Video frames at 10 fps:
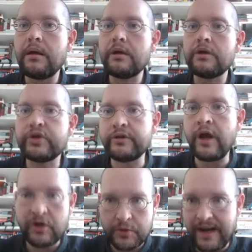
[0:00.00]
should
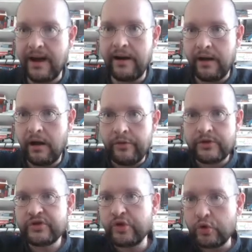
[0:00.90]
not rely on
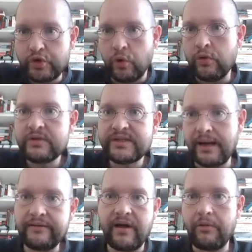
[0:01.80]
the social
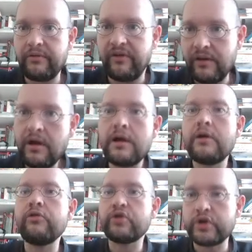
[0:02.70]
solidarity.
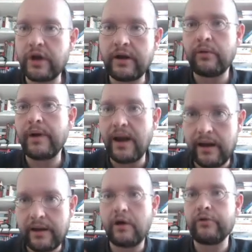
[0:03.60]
You should only
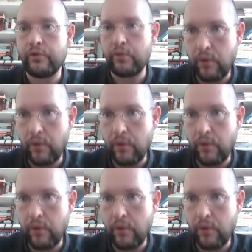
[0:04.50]
rely on your